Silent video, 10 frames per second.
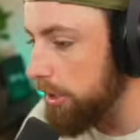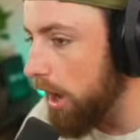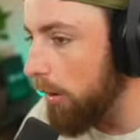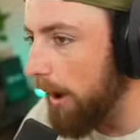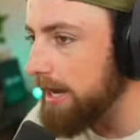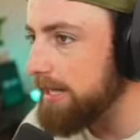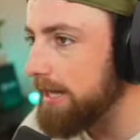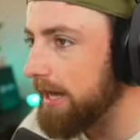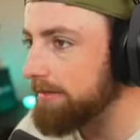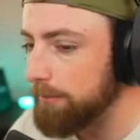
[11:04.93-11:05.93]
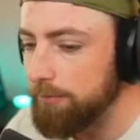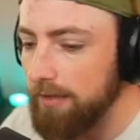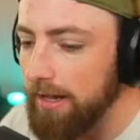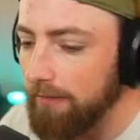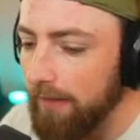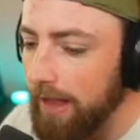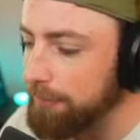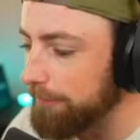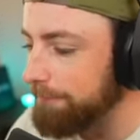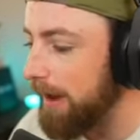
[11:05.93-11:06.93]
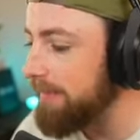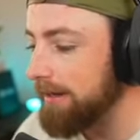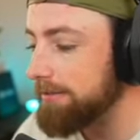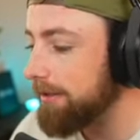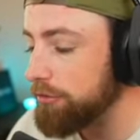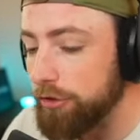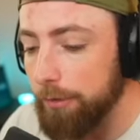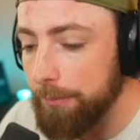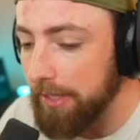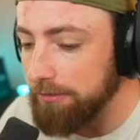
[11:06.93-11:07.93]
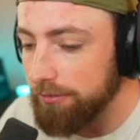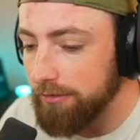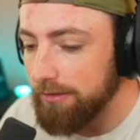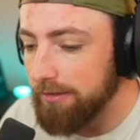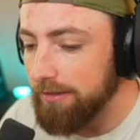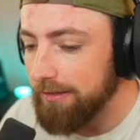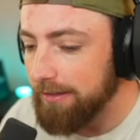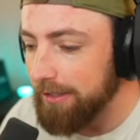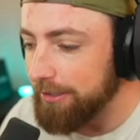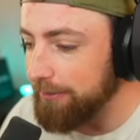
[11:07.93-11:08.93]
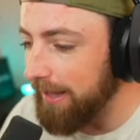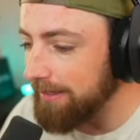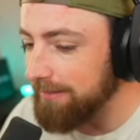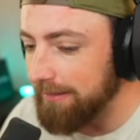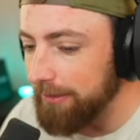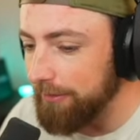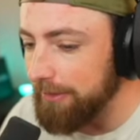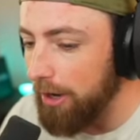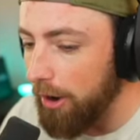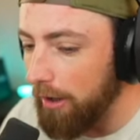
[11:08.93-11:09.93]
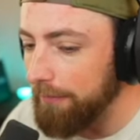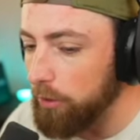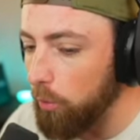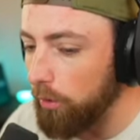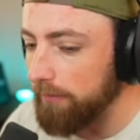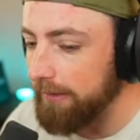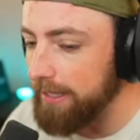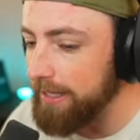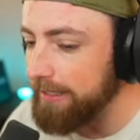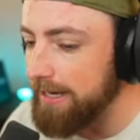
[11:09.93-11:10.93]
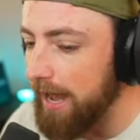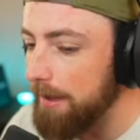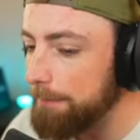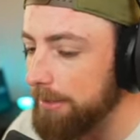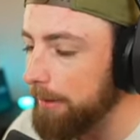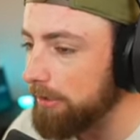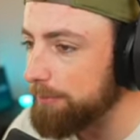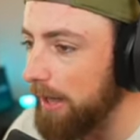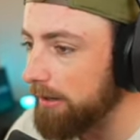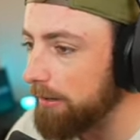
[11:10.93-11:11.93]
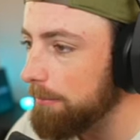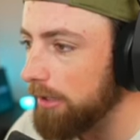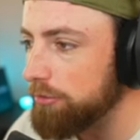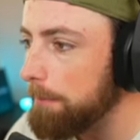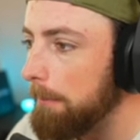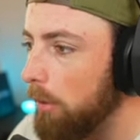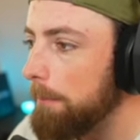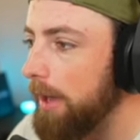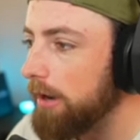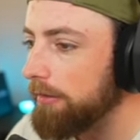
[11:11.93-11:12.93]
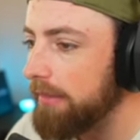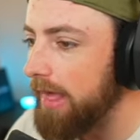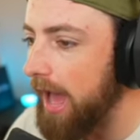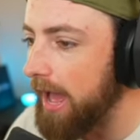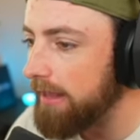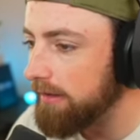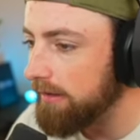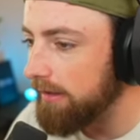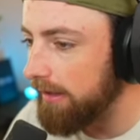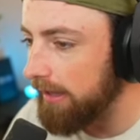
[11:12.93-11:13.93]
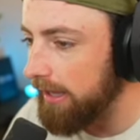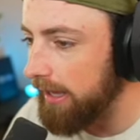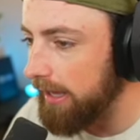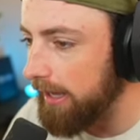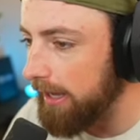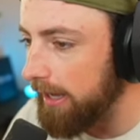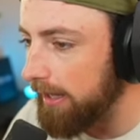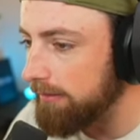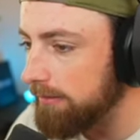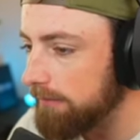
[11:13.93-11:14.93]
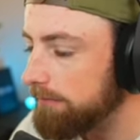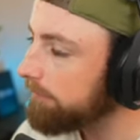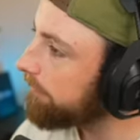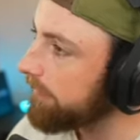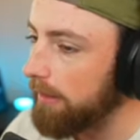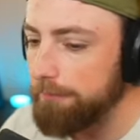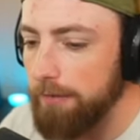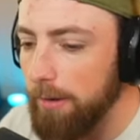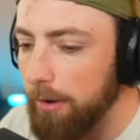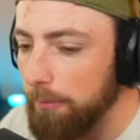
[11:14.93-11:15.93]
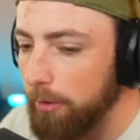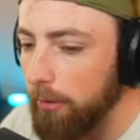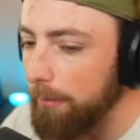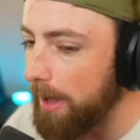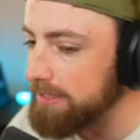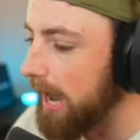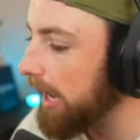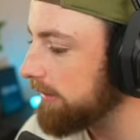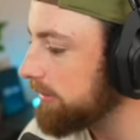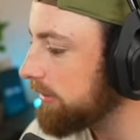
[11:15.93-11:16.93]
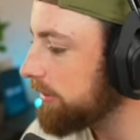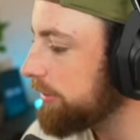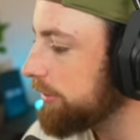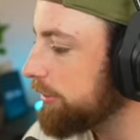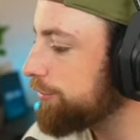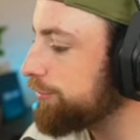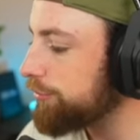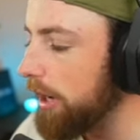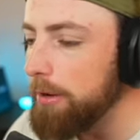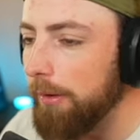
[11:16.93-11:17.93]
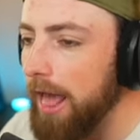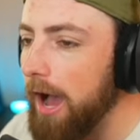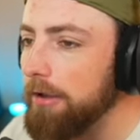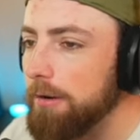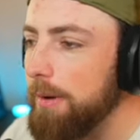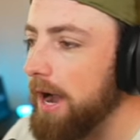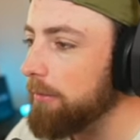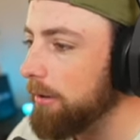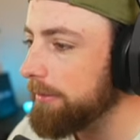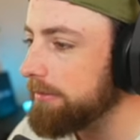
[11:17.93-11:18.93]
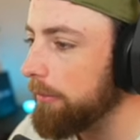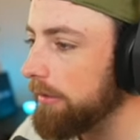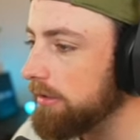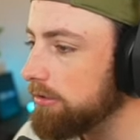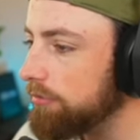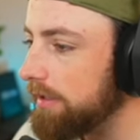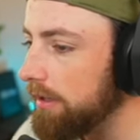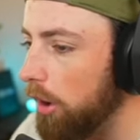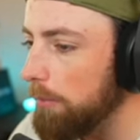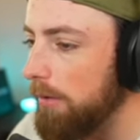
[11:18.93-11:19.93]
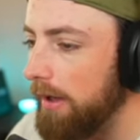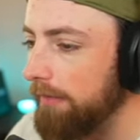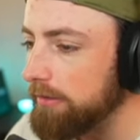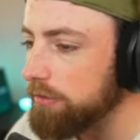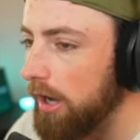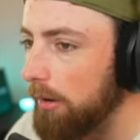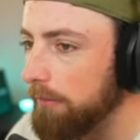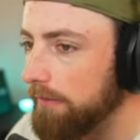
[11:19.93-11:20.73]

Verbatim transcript: no idea as I'm staying alive. Good fight. That is such a good pitch. Dude, that is literally on the corner. Like, it cannot be much better. Much more better than that. And another foul ball, bro. Oh, my God. Straight one out here, Mighty. What are we doing? Just hit a home run. Let's go.